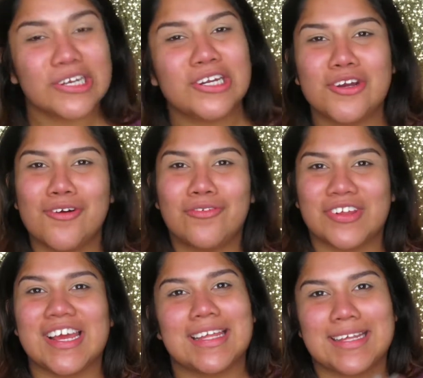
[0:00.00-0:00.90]
We're gonna go for
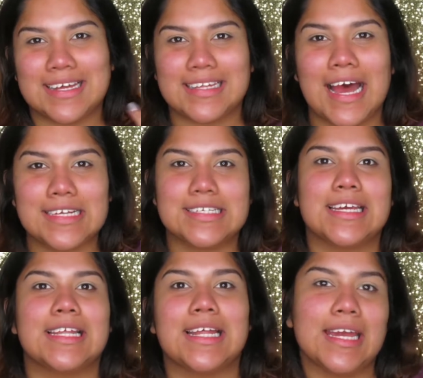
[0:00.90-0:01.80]
like the
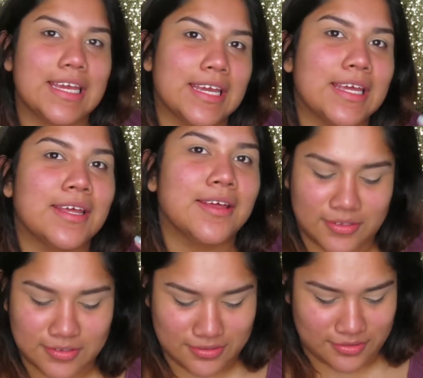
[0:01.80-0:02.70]
classic, like,
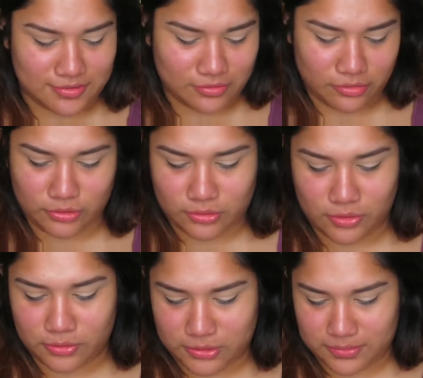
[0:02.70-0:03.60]
rose
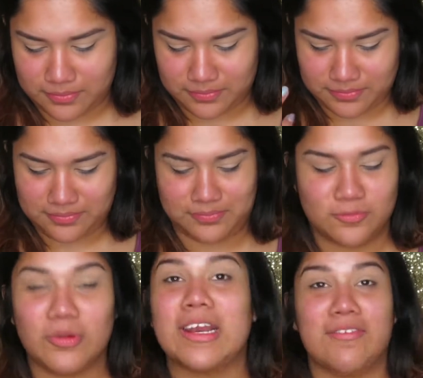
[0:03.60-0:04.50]
gold.
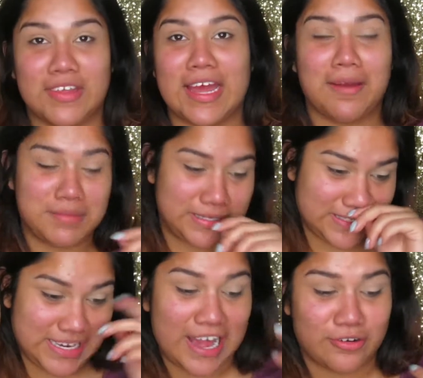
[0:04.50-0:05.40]
Whatever that means.
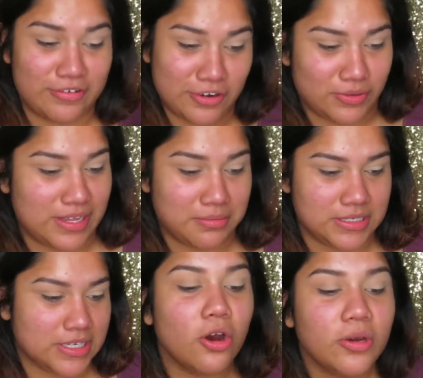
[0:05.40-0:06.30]
I don't even know what that
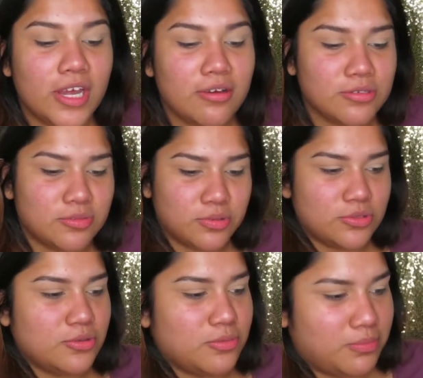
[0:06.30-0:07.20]
means. Oh yeah, I was
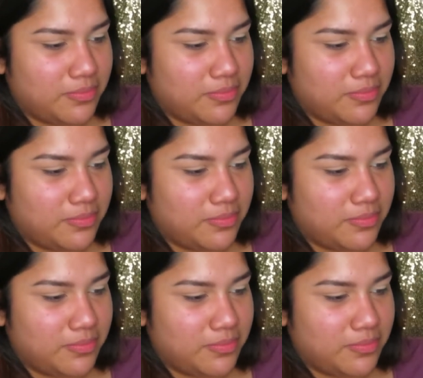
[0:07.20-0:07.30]
supposed to